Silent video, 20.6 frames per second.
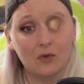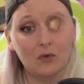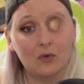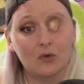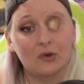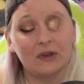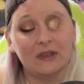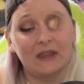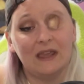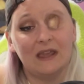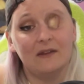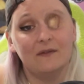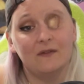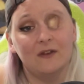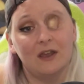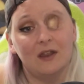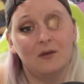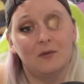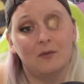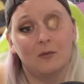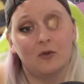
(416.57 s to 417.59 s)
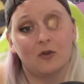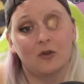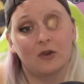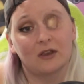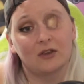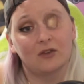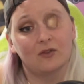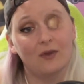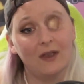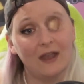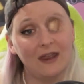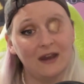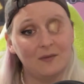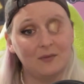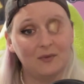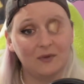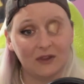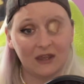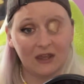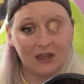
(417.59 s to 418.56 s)
or even more
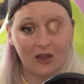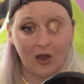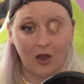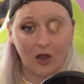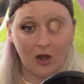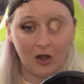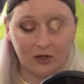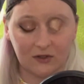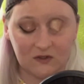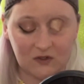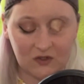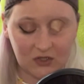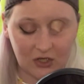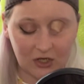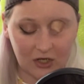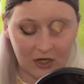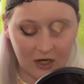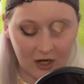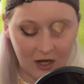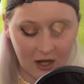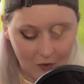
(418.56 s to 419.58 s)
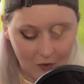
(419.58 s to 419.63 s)
incredibly alter